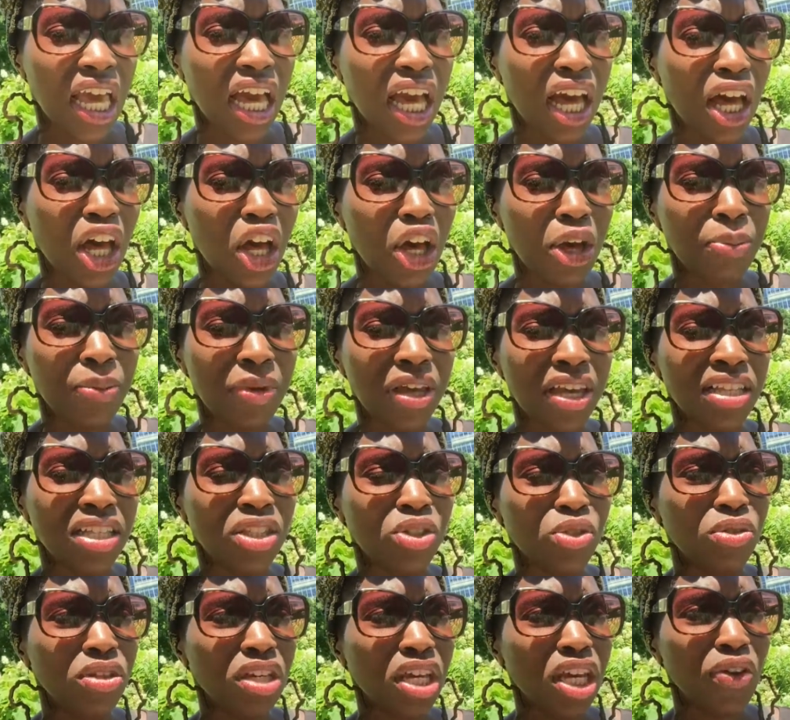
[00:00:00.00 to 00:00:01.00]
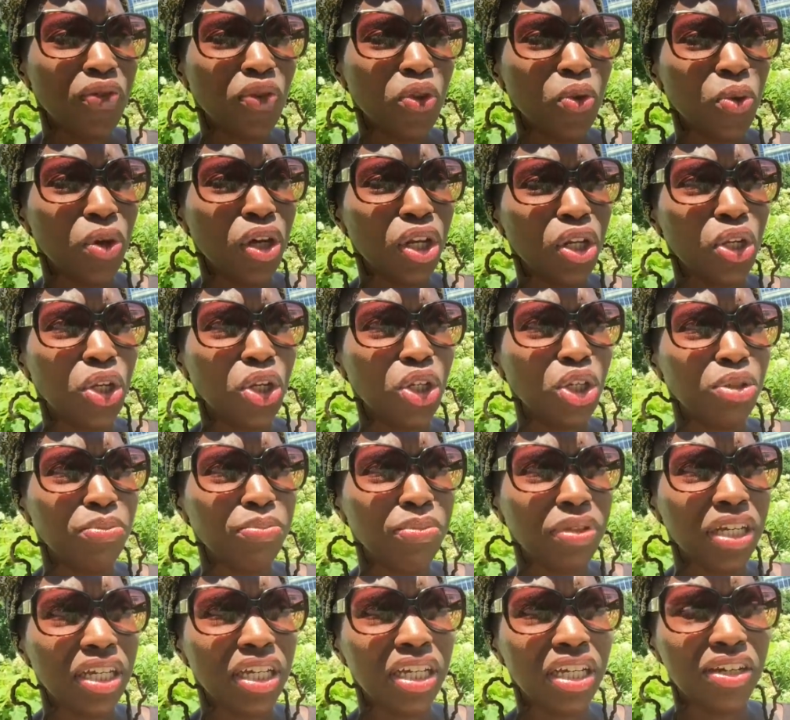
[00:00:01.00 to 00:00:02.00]
It do give you a little
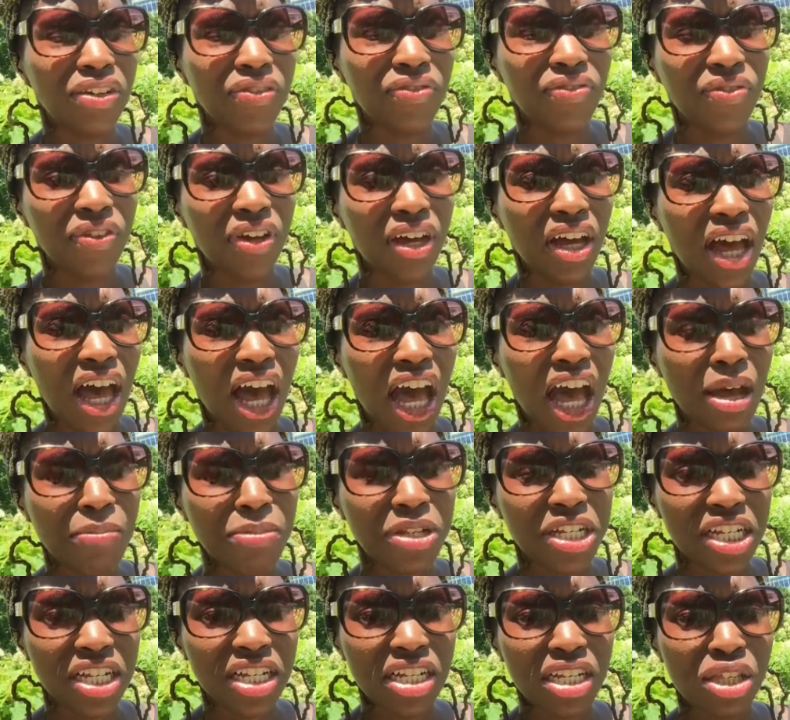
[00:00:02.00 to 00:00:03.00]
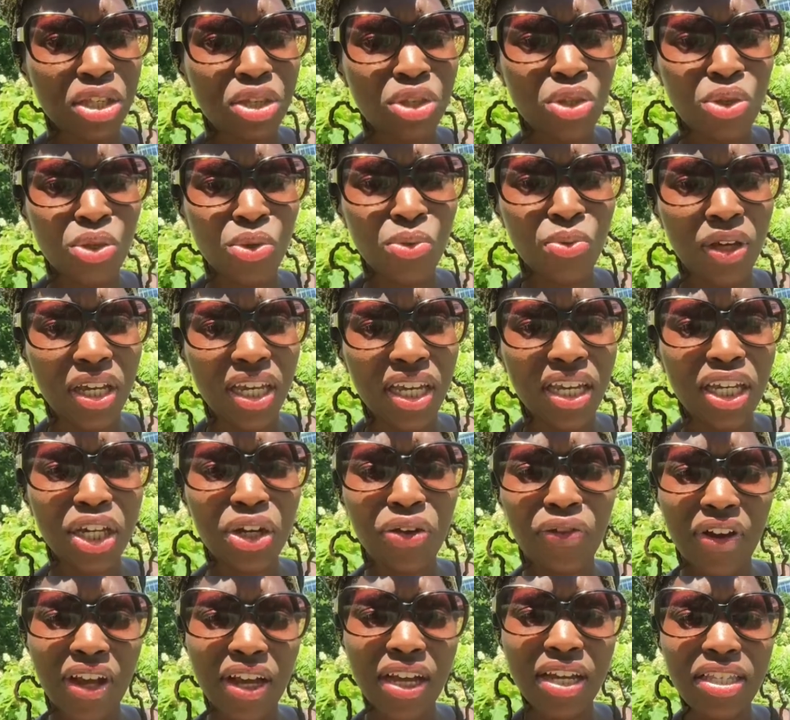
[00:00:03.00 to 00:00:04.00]
bit of options to eat
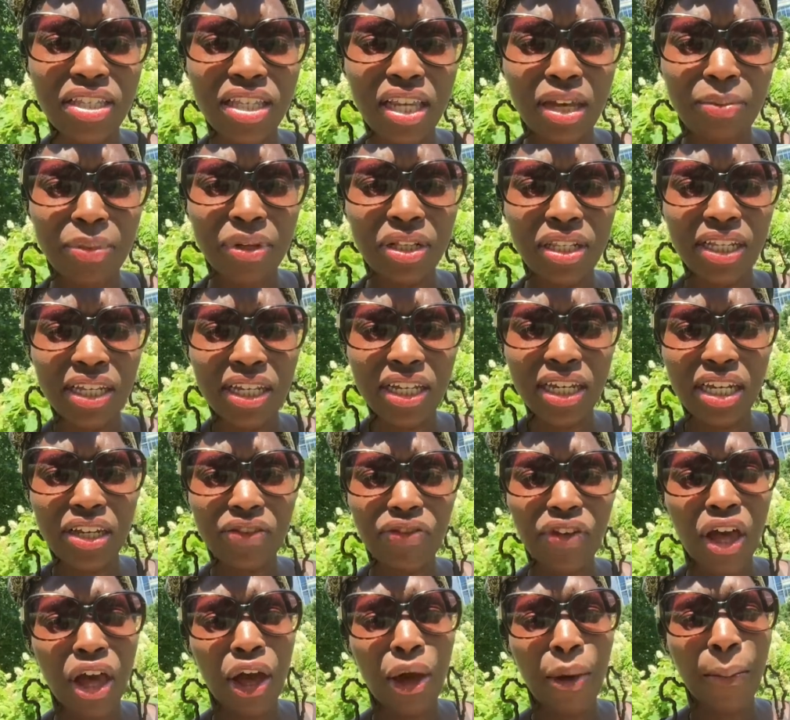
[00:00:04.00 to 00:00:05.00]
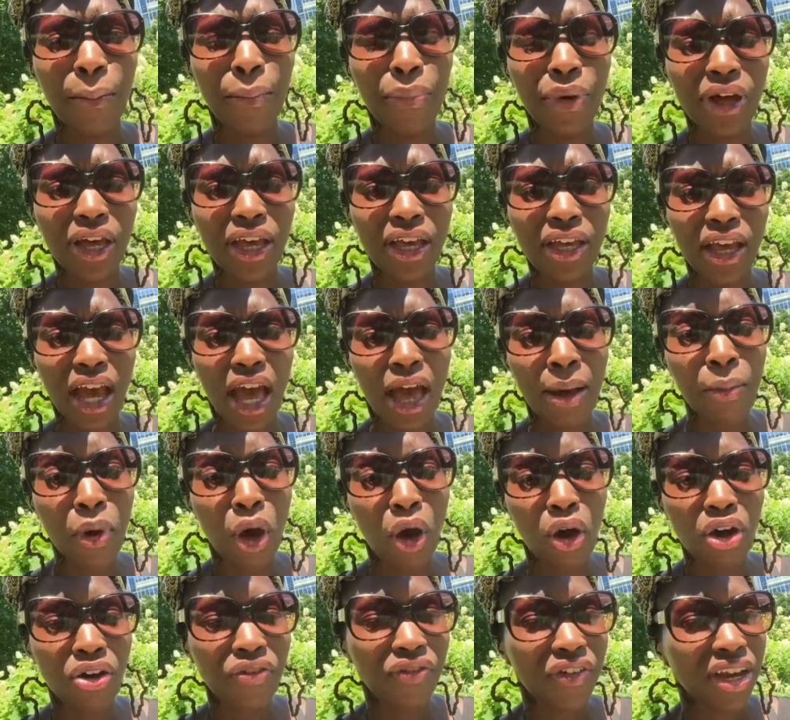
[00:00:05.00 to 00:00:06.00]
grains, I believe, but I'm
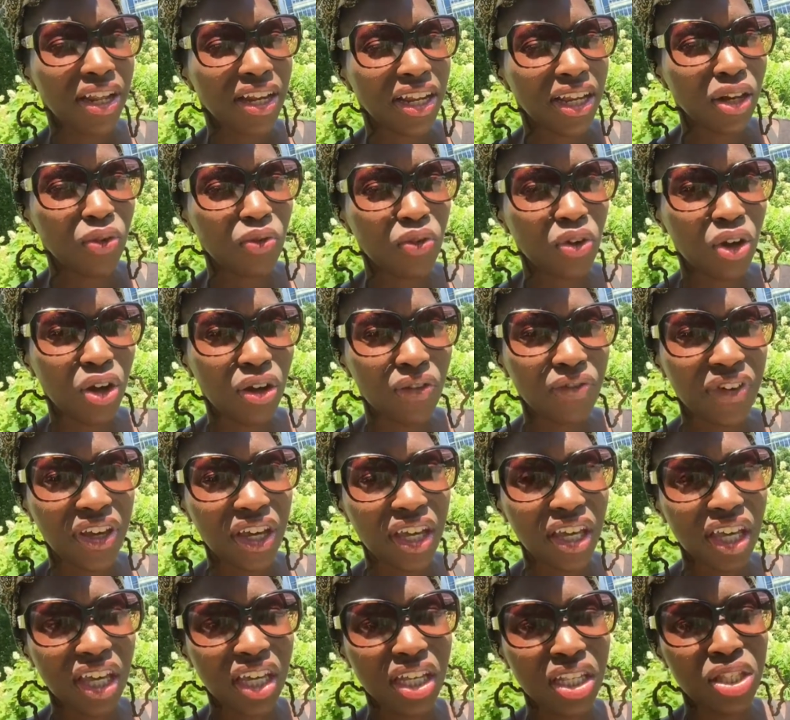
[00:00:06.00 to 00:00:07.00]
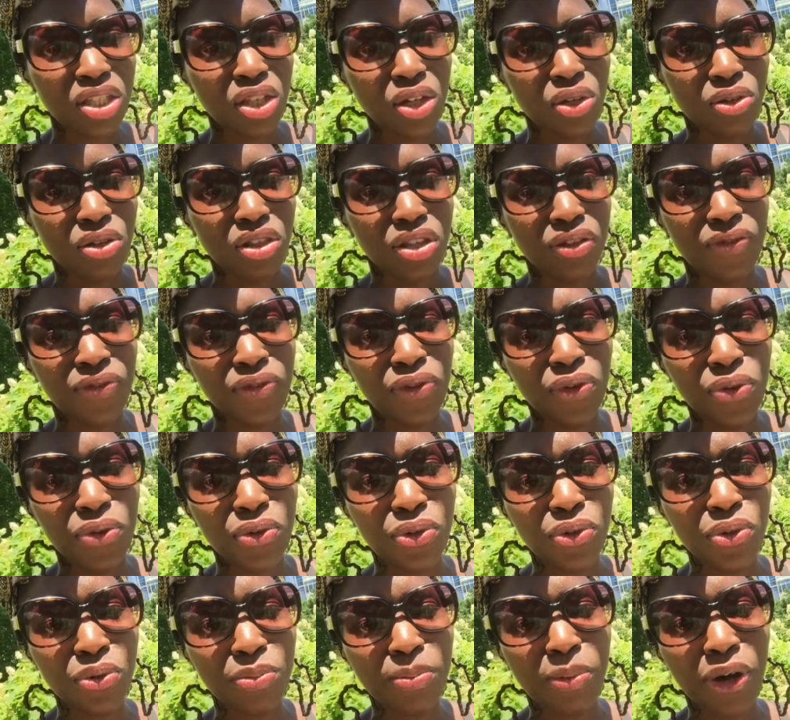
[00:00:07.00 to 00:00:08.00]
already a raw vegan, so the
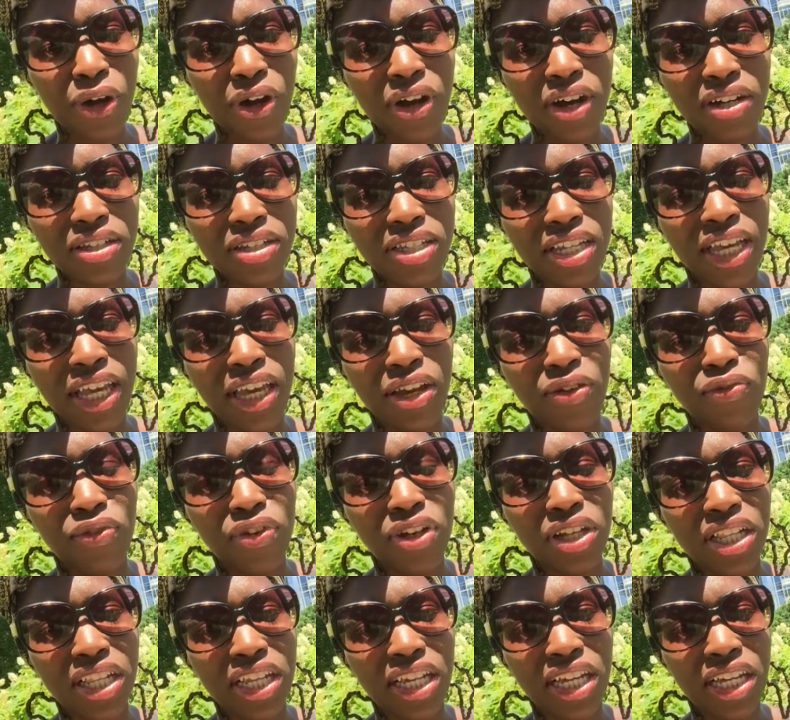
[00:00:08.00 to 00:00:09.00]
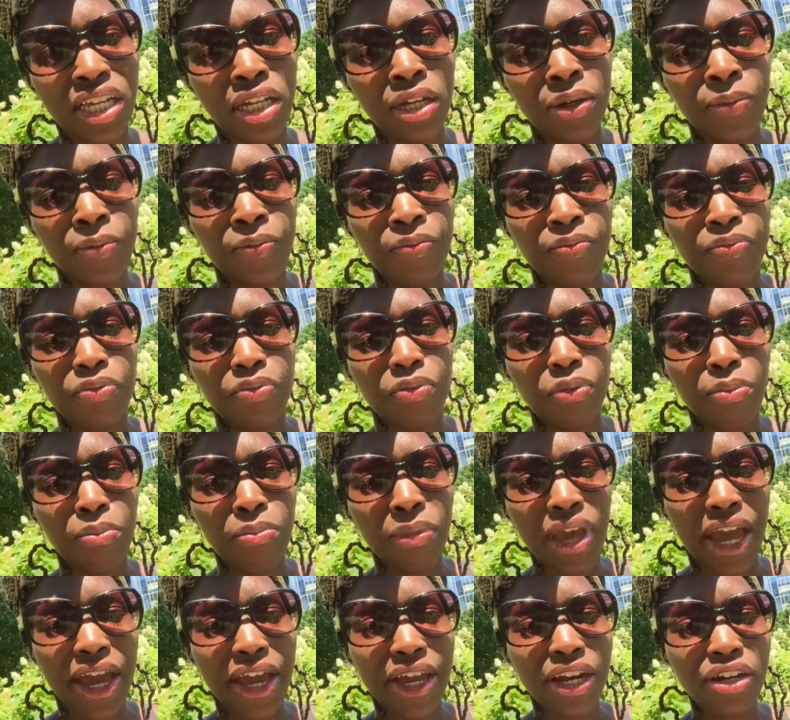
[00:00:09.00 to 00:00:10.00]
food part didn't really
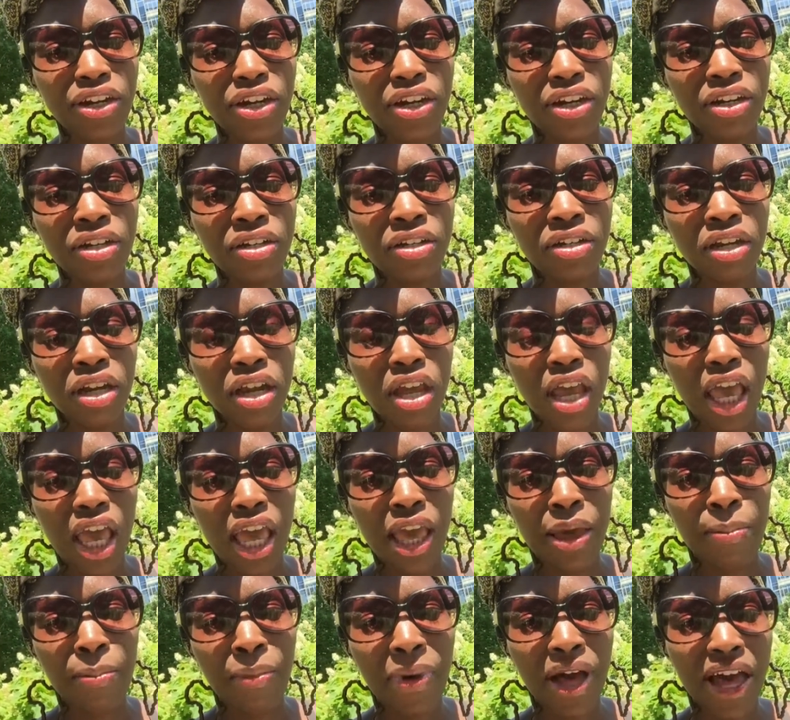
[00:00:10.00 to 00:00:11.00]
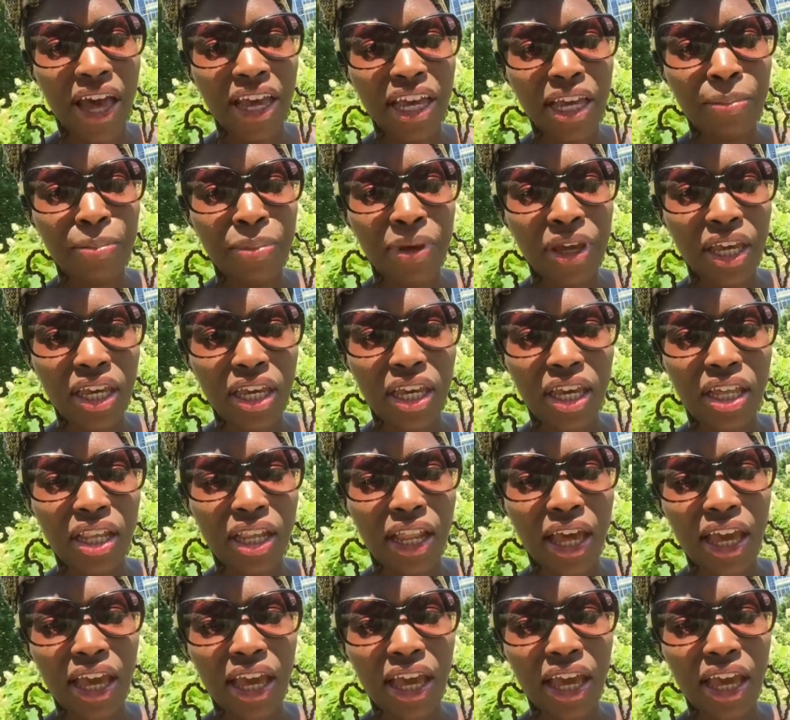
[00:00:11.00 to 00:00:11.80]
matter in my opinion.